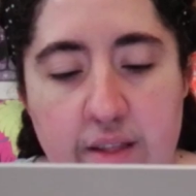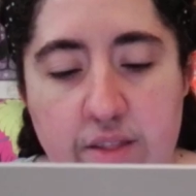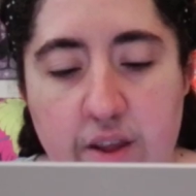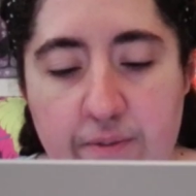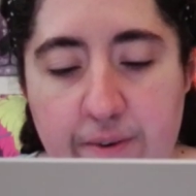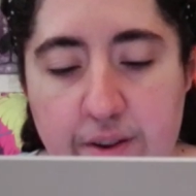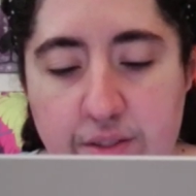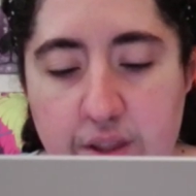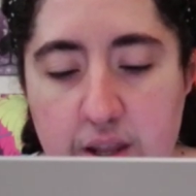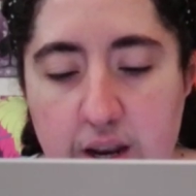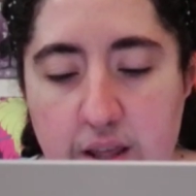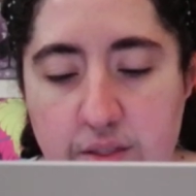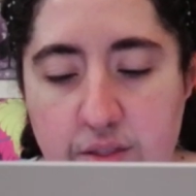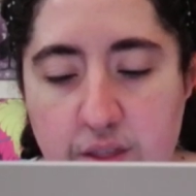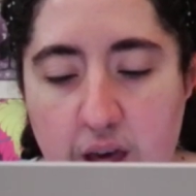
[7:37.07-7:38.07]
The first time
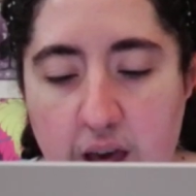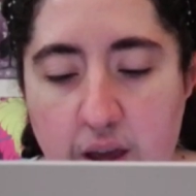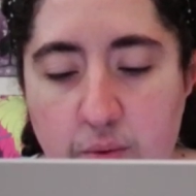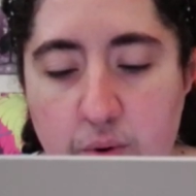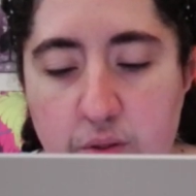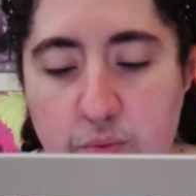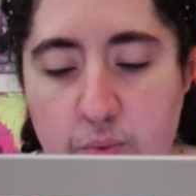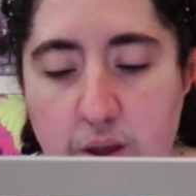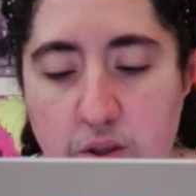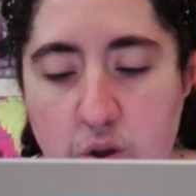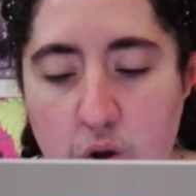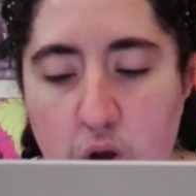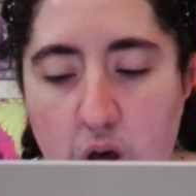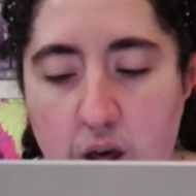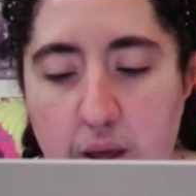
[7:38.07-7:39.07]
I saw it was when
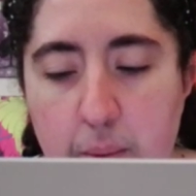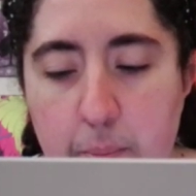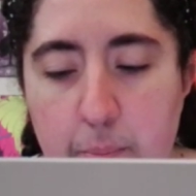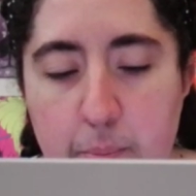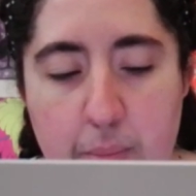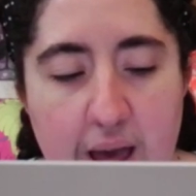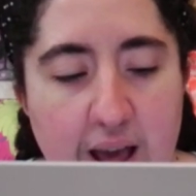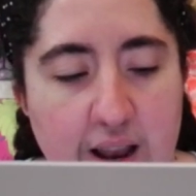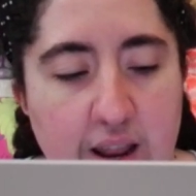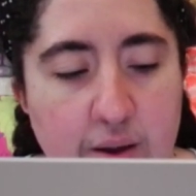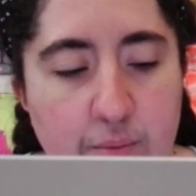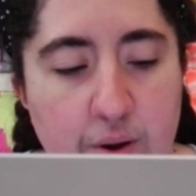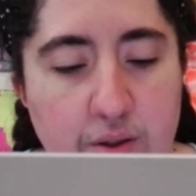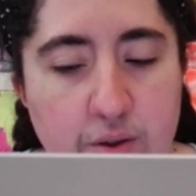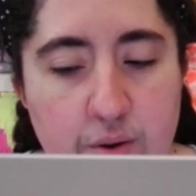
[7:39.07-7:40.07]
you called him Malik
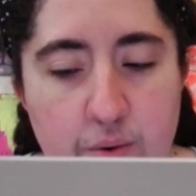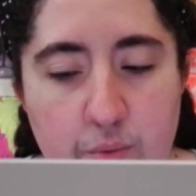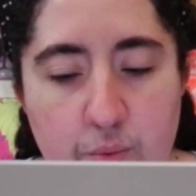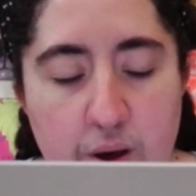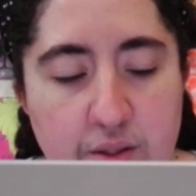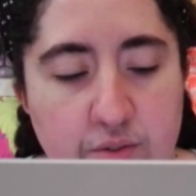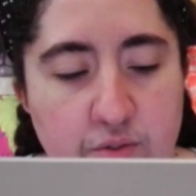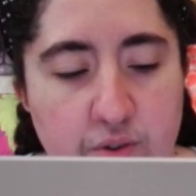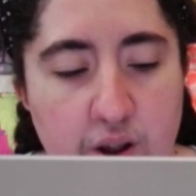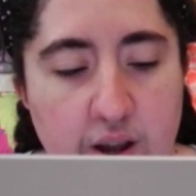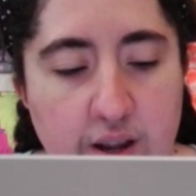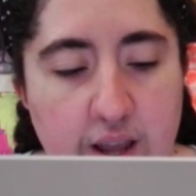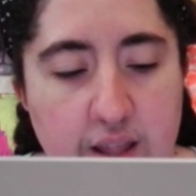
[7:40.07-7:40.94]
while drunk,